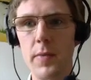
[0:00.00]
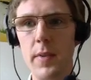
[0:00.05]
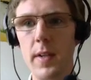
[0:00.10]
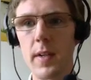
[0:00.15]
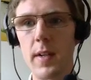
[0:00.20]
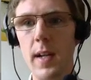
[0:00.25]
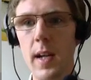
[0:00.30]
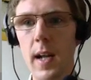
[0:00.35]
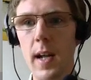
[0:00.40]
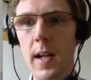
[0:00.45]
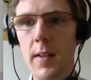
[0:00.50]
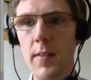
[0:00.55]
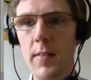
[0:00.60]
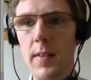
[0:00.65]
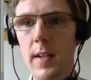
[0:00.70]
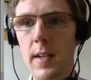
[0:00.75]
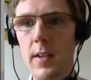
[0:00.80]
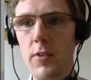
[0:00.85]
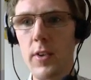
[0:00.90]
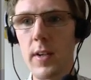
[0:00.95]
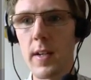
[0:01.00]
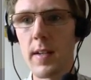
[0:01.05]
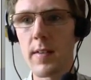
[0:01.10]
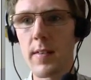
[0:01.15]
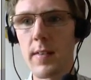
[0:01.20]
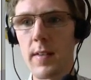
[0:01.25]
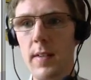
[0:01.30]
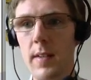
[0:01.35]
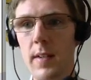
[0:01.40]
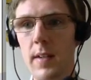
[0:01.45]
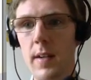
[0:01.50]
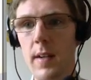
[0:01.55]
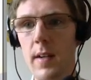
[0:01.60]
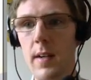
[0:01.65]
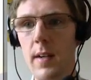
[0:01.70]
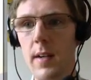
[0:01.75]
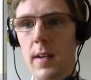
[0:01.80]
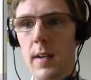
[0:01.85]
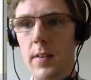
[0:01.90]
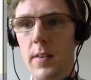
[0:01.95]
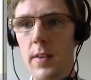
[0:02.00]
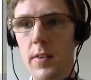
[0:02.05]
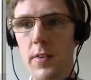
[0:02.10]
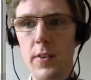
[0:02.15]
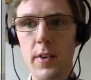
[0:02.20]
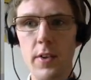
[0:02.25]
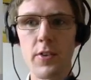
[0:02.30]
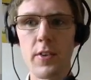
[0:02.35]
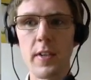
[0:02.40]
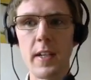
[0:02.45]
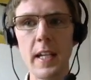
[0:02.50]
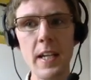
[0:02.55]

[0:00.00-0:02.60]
of the SDGs that such an